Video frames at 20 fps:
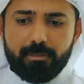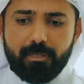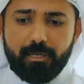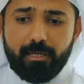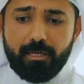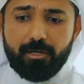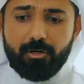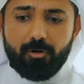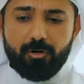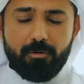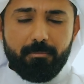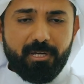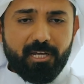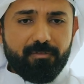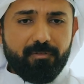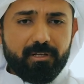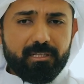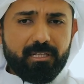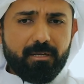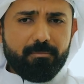economic
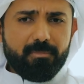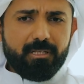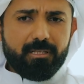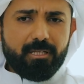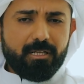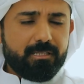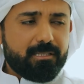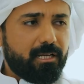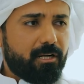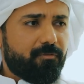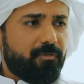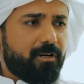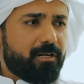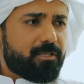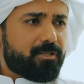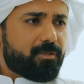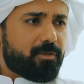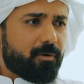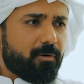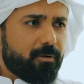fundamentals are very
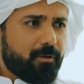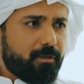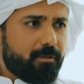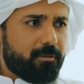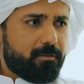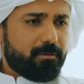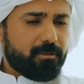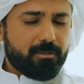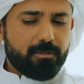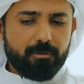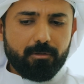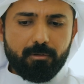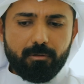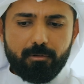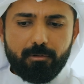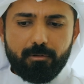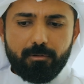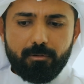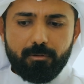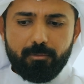strong.
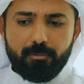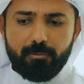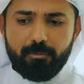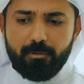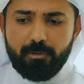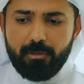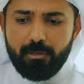So